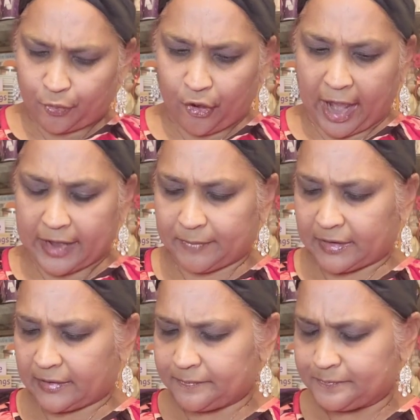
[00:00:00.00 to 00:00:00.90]

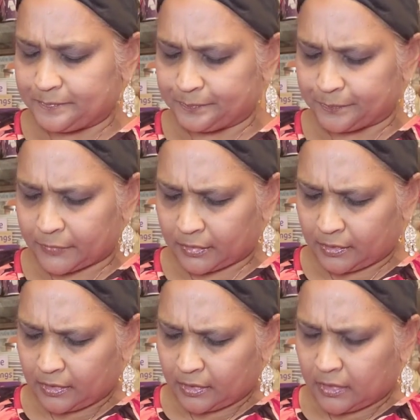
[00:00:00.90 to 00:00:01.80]
Primer.
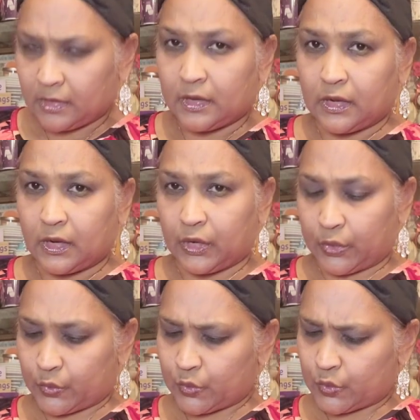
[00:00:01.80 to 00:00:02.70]

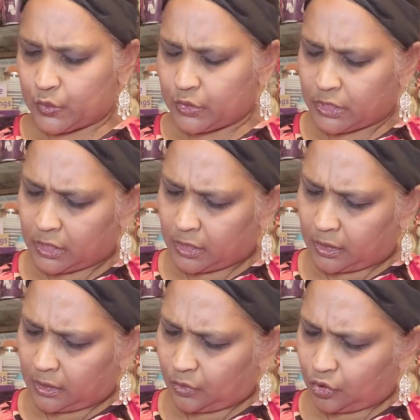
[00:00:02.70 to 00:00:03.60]
Glow,
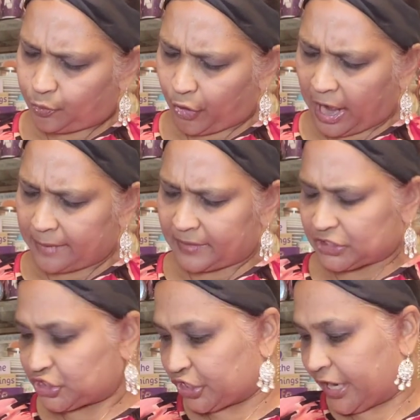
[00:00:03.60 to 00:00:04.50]
Glow
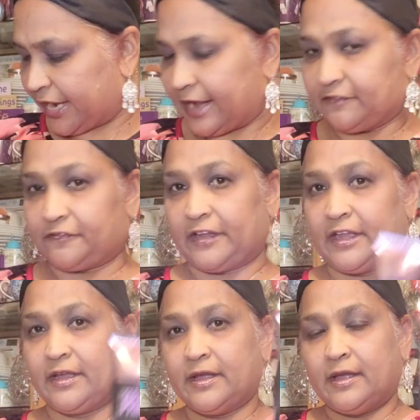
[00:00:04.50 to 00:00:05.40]
Primer Sheer
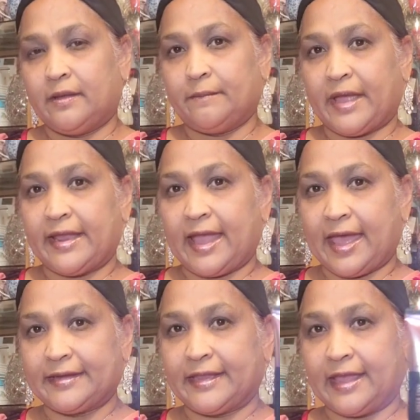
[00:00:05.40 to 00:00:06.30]
Envy by
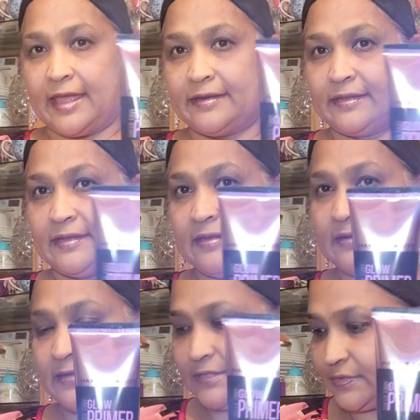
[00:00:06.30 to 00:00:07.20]
Hard Candy.
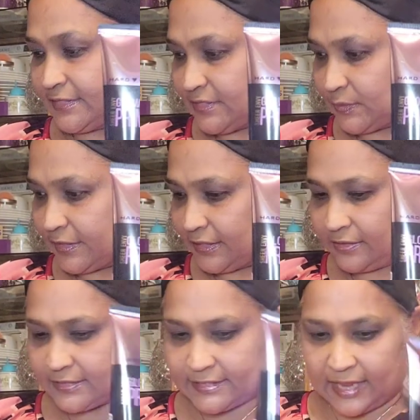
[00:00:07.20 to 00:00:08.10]
So this is what it
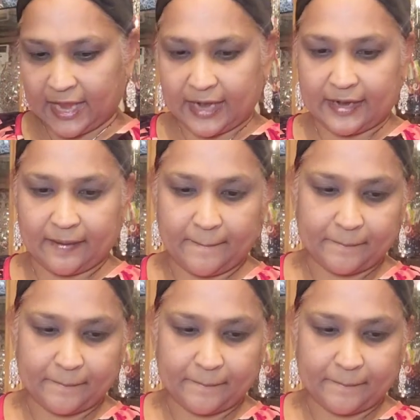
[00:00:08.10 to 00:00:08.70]
looks like.